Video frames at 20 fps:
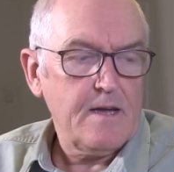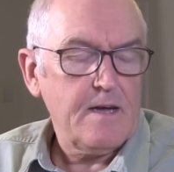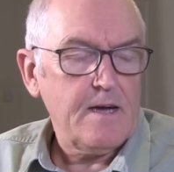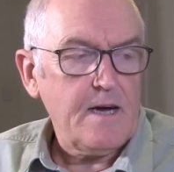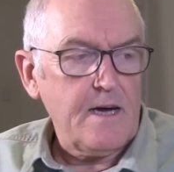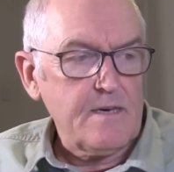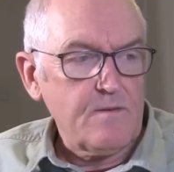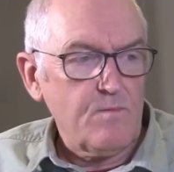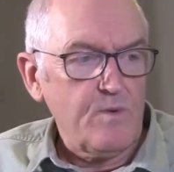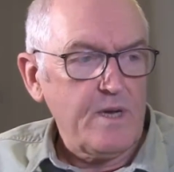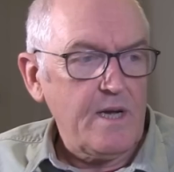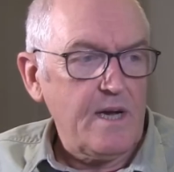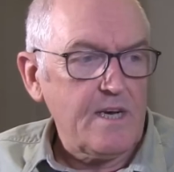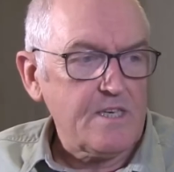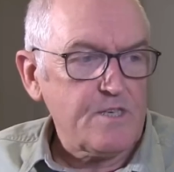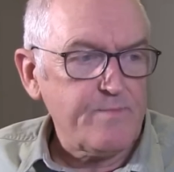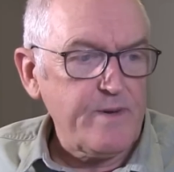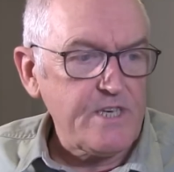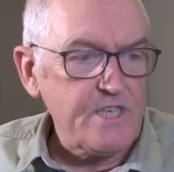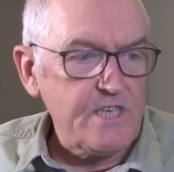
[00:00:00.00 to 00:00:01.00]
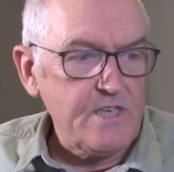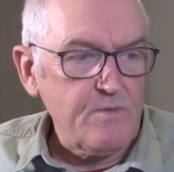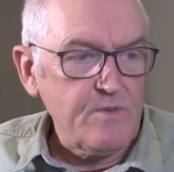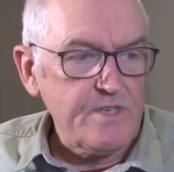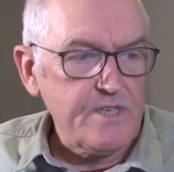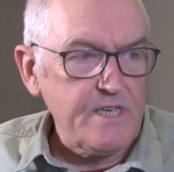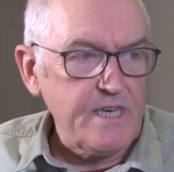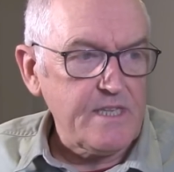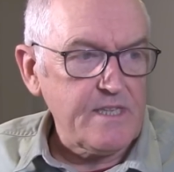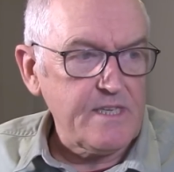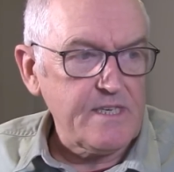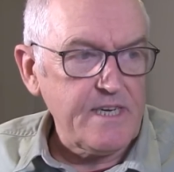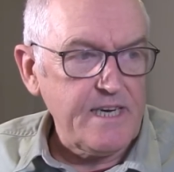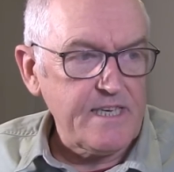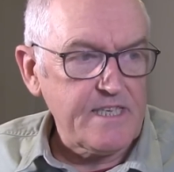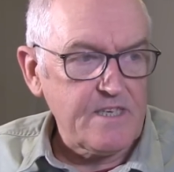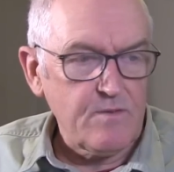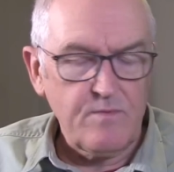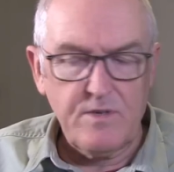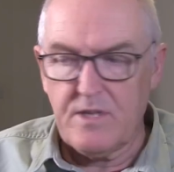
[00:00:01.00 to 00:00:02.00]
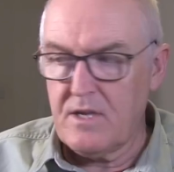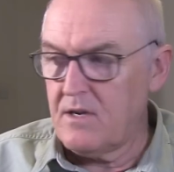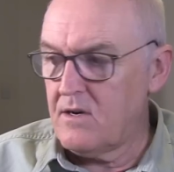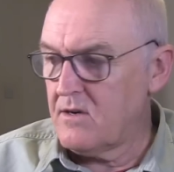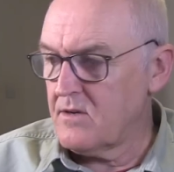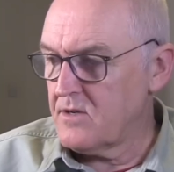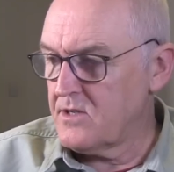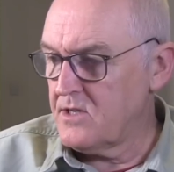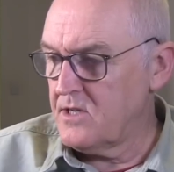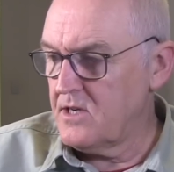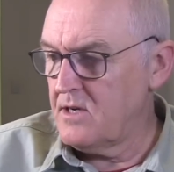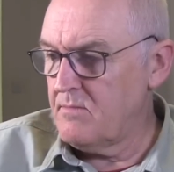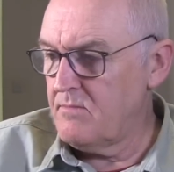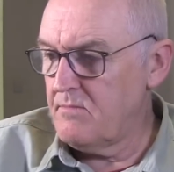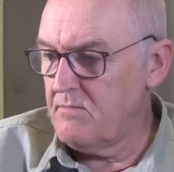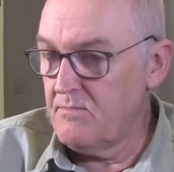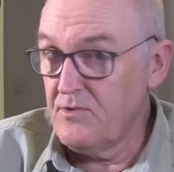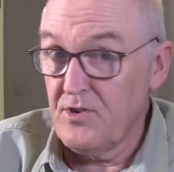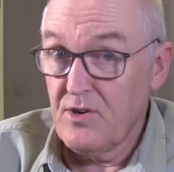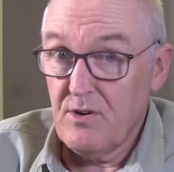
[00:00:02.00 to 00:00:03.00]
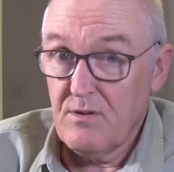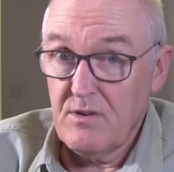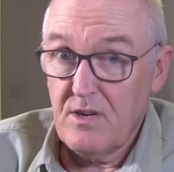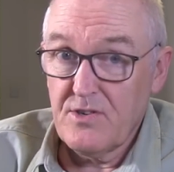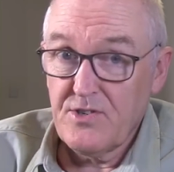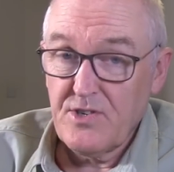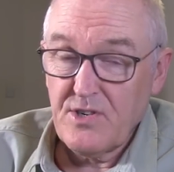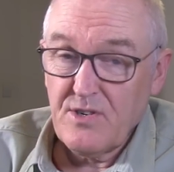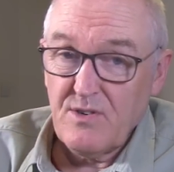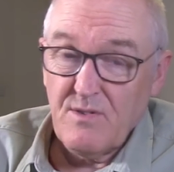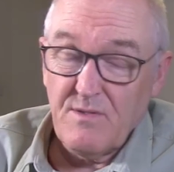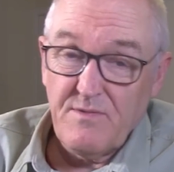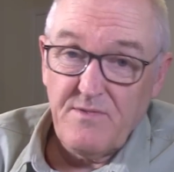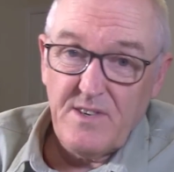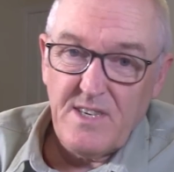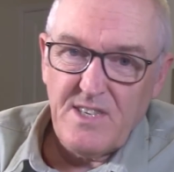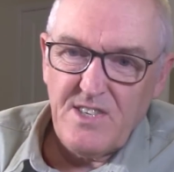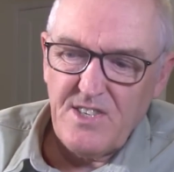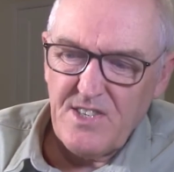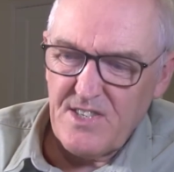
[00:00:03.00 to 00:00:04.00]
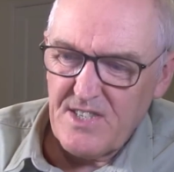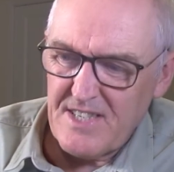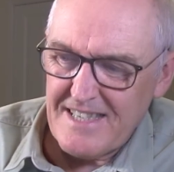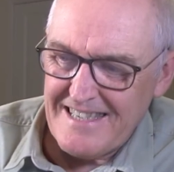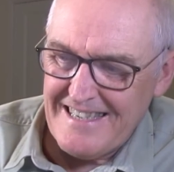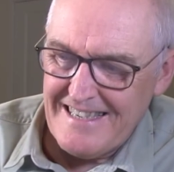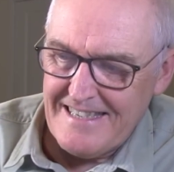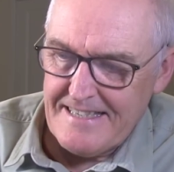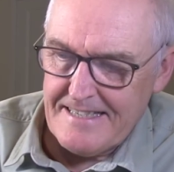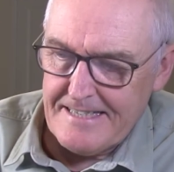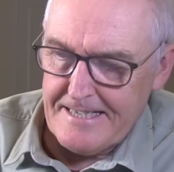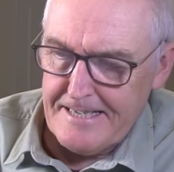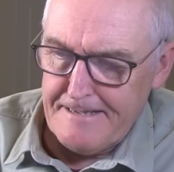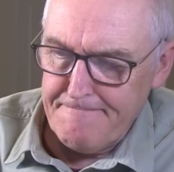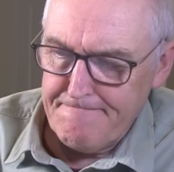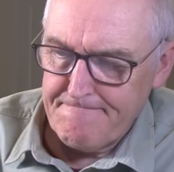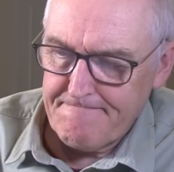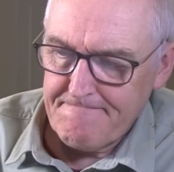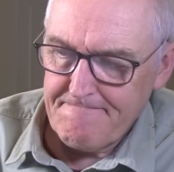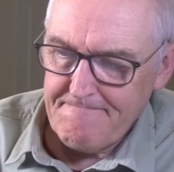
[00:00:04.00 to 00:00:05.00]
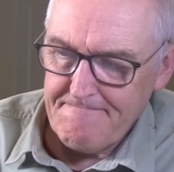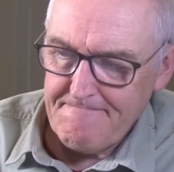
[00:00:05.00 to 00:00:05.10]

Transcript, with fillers: And we are, especially we're seeing the data with the long-term neurological features, and